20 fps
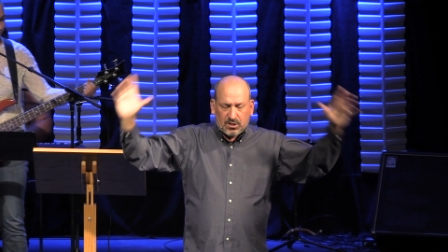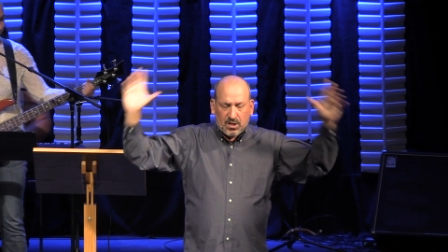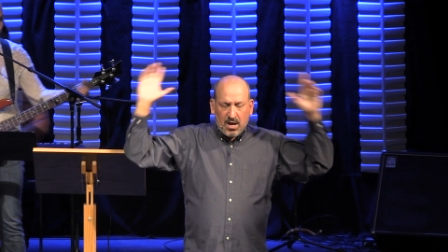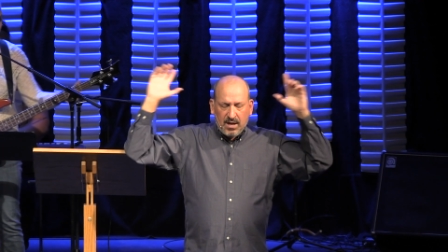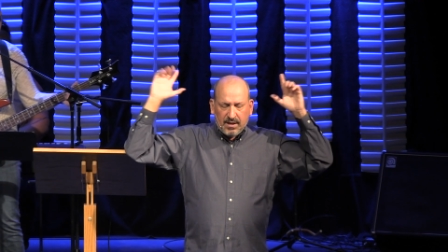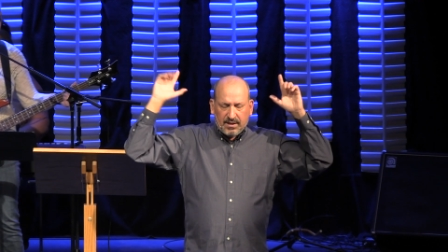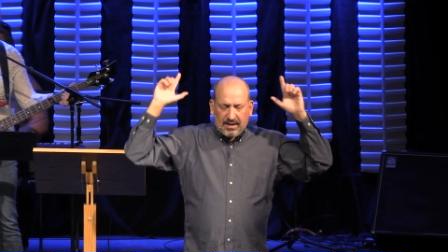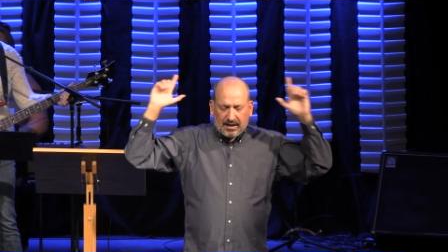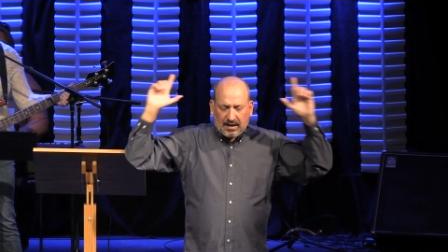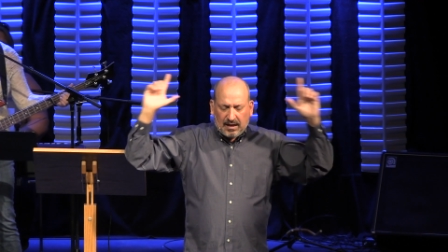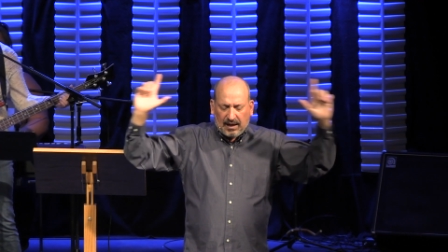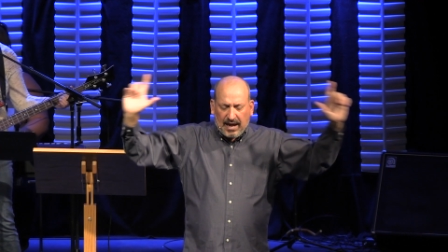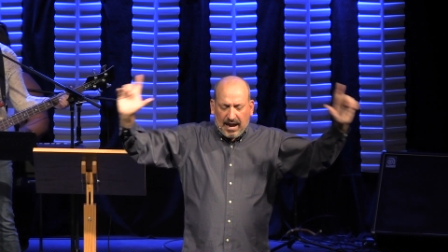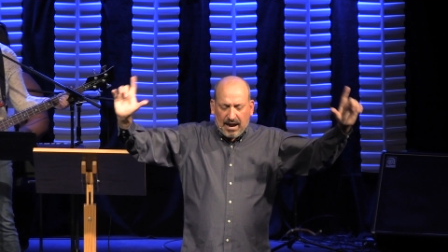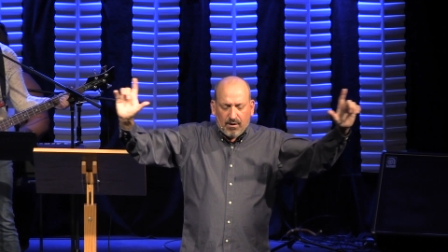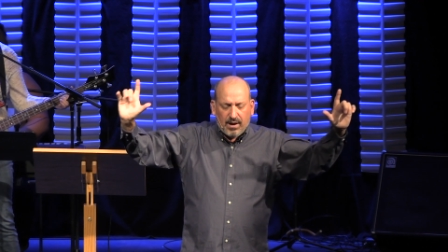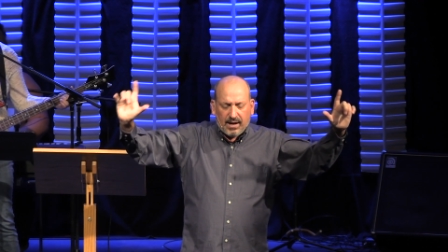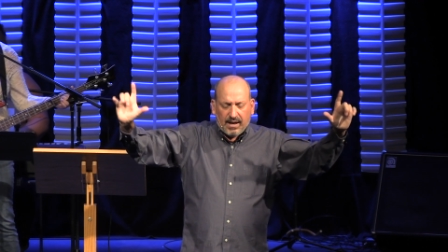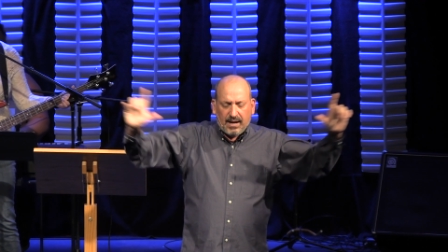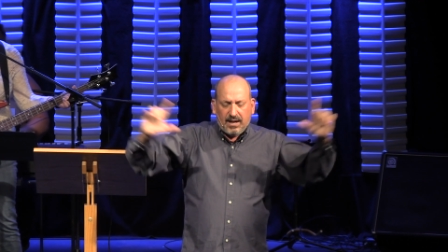
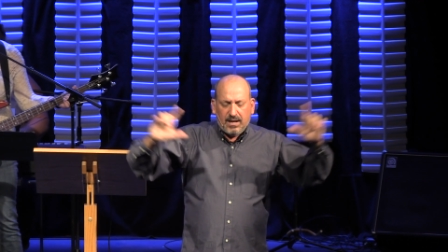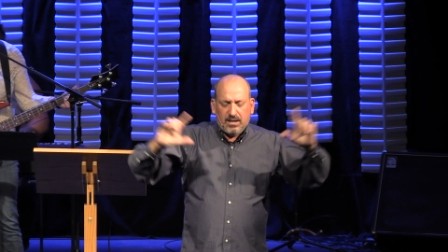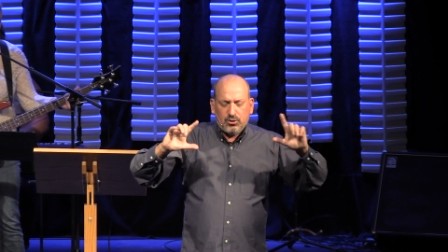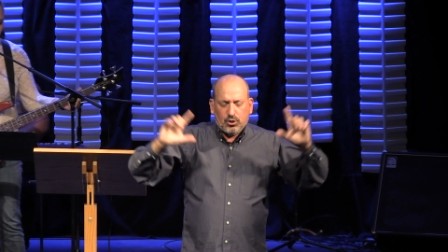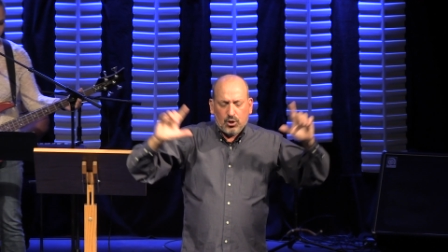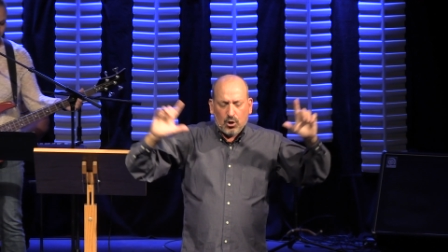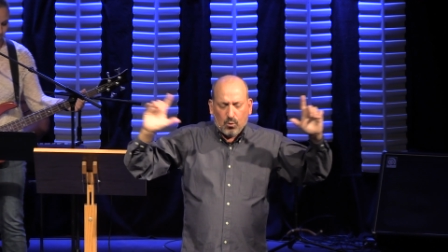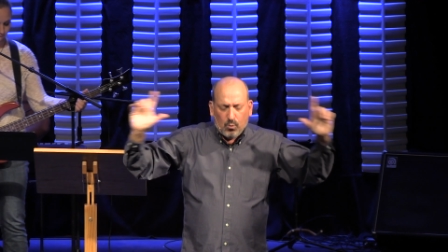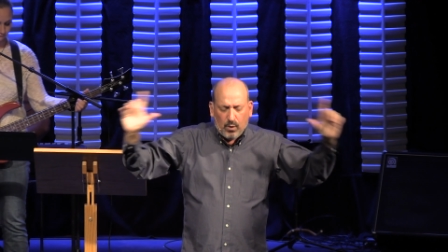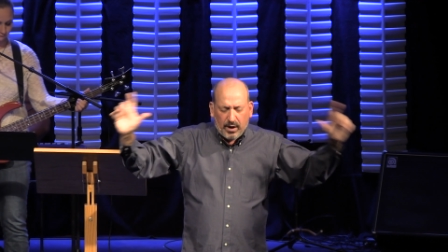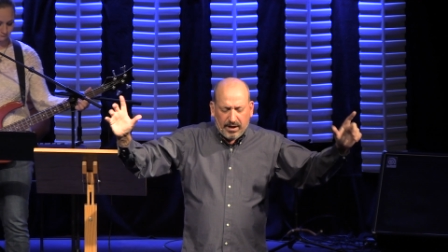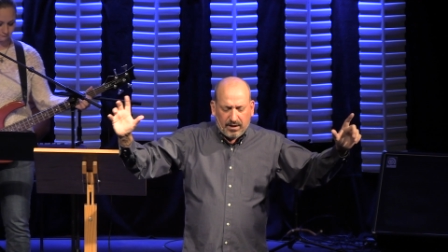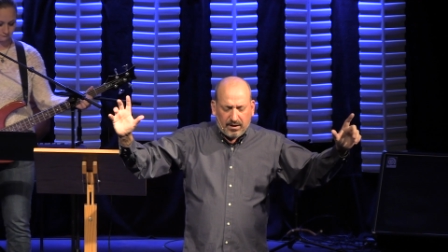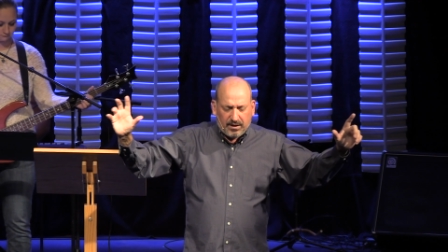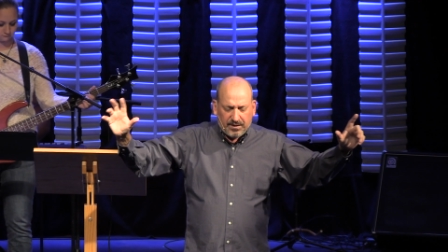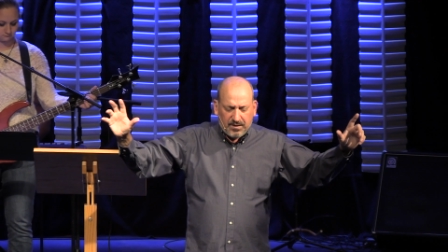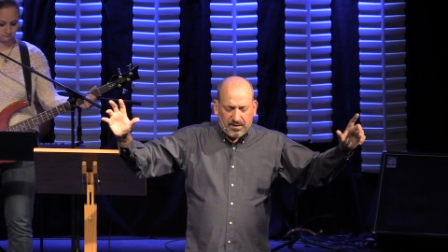declaring it is your will in